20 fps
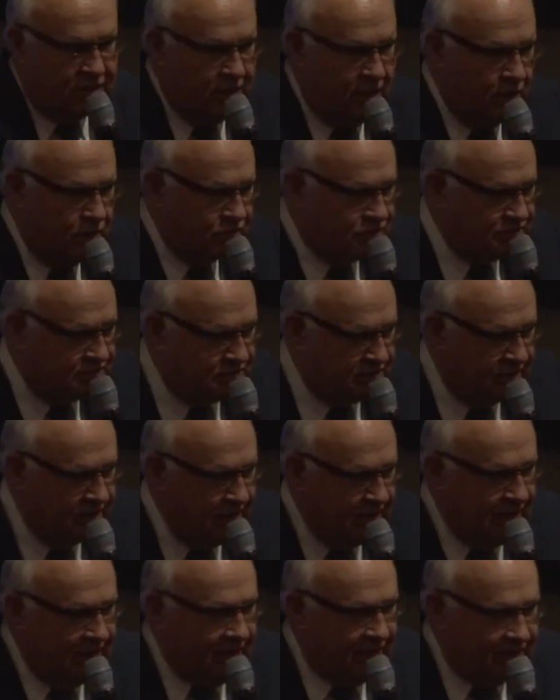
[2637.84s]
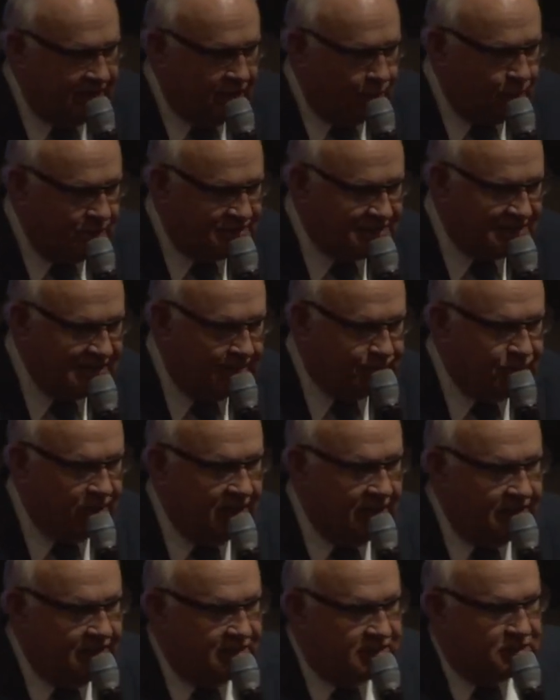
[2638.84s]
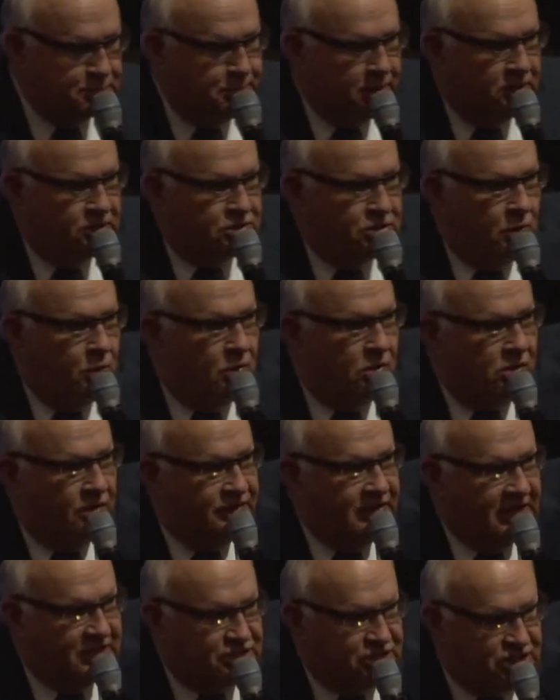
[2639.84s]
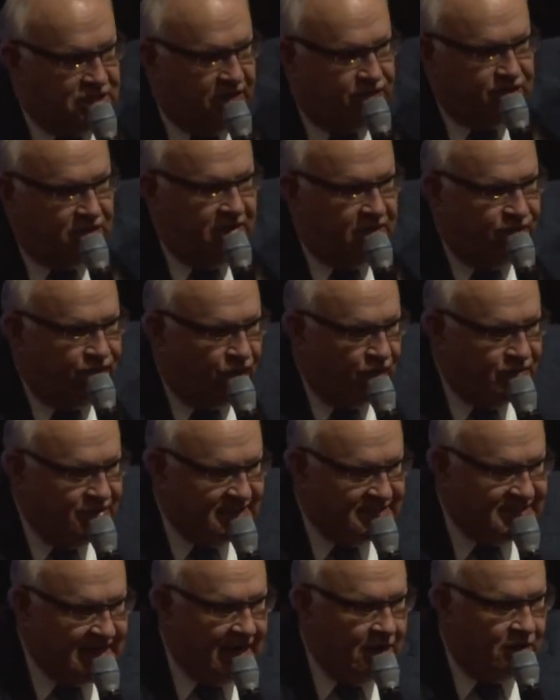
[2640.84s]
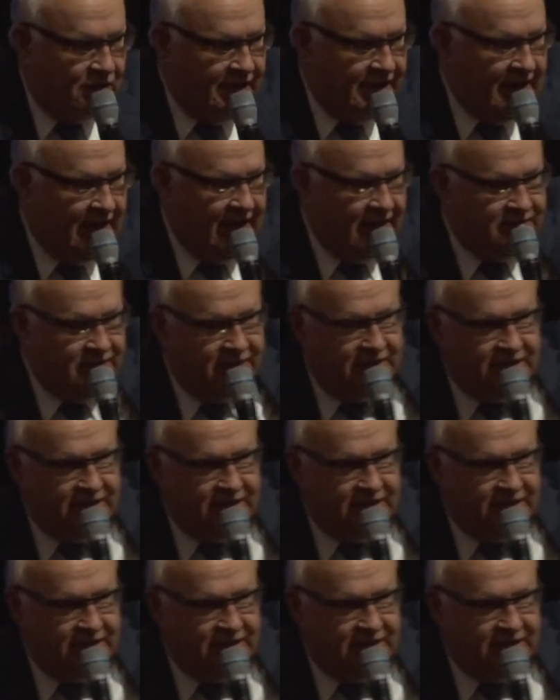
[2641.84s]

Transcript: Ghost. There was something in the spiritual world that shifted for this area and the